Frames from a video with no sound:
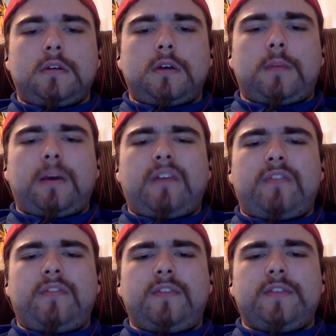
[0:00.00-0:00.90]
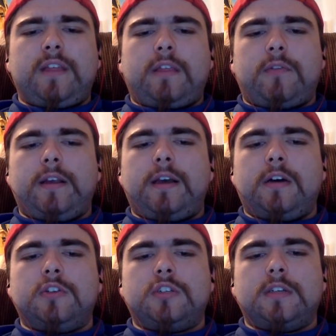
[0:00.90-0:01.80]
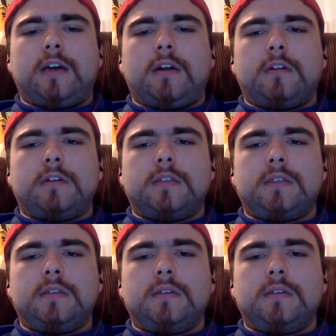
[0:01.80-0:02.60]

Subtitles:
about $5,300.